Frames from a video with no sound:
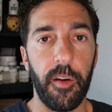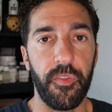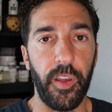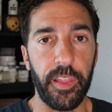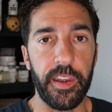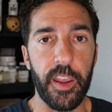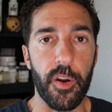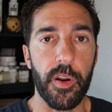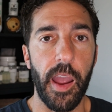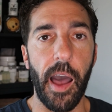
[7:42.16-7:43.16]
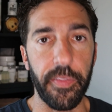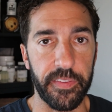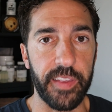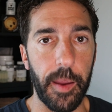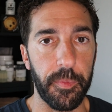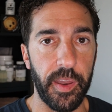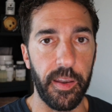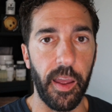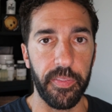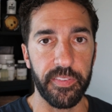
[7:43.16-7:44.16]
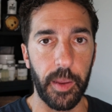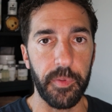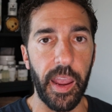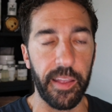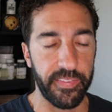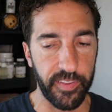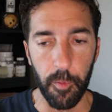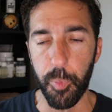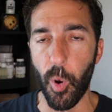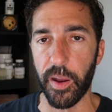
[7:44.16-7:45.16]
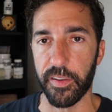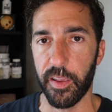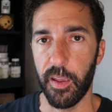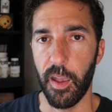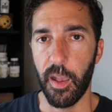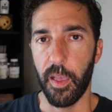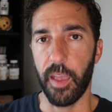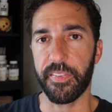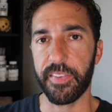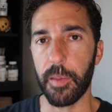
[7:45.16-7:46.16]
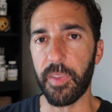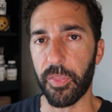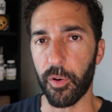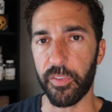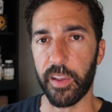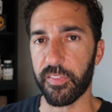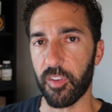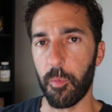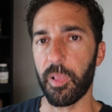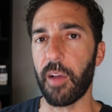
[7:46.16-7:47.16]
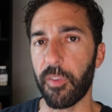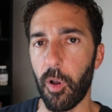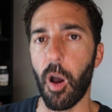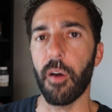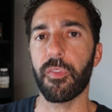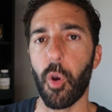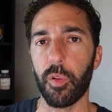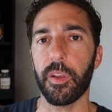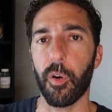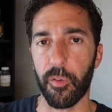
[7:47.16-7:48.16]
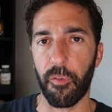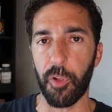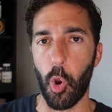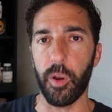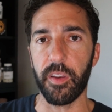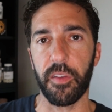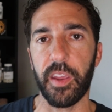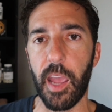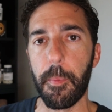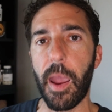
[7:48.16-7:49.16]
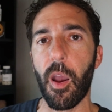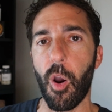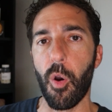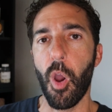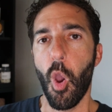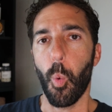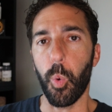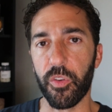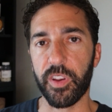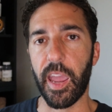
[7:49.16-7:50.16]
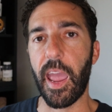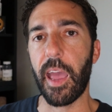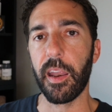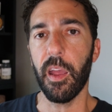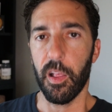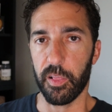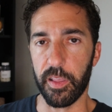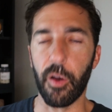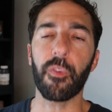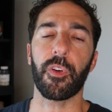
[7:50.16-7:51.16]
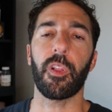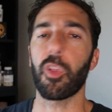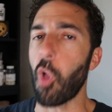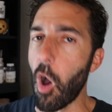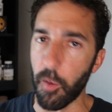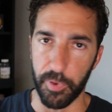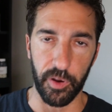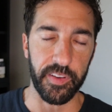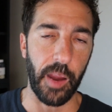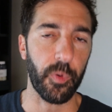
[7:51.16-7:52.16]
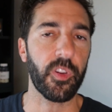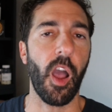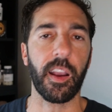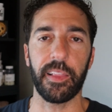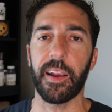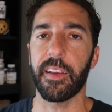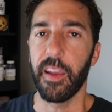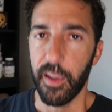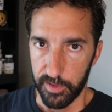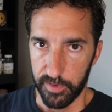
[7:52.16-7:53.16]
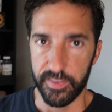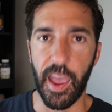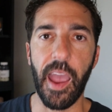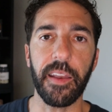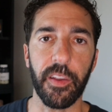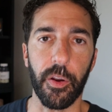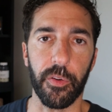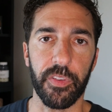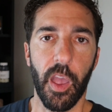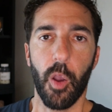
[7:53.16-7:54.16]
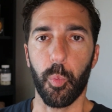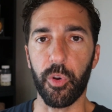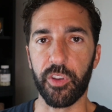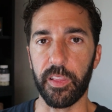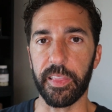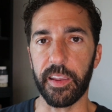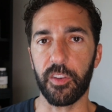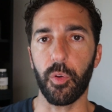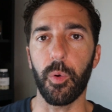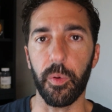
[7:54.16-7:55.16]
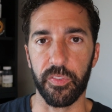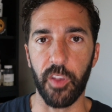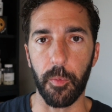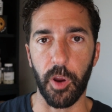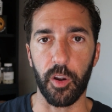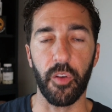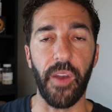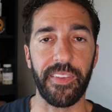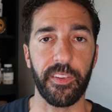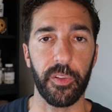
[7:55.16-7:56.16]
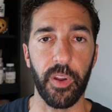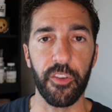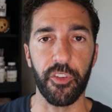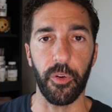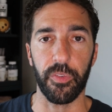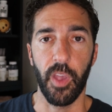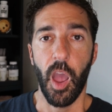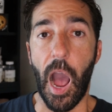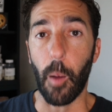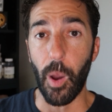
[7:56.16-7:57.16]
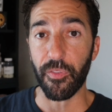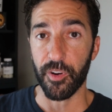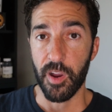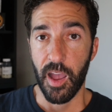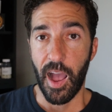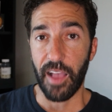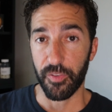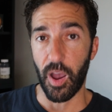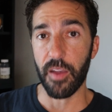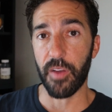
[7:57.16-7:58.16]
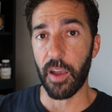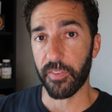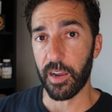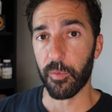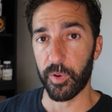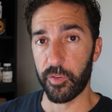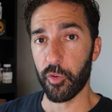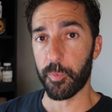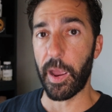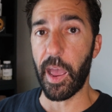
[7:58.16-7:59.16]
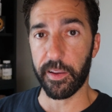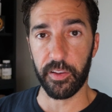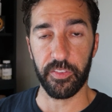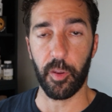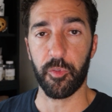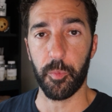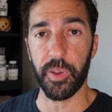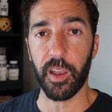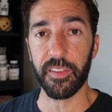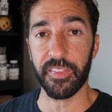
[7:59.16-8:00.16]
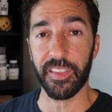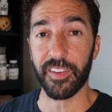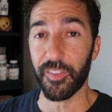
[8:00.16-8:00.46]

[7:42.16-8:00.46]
a villain here on the same day. At some point, it seems that there is like some level of choline overflow into TMAO, which can, over a long period of time, we're talking like 10 years, which can lead to some cardiovascular issues. However, so I've kind of reduced my egg consumption because of this,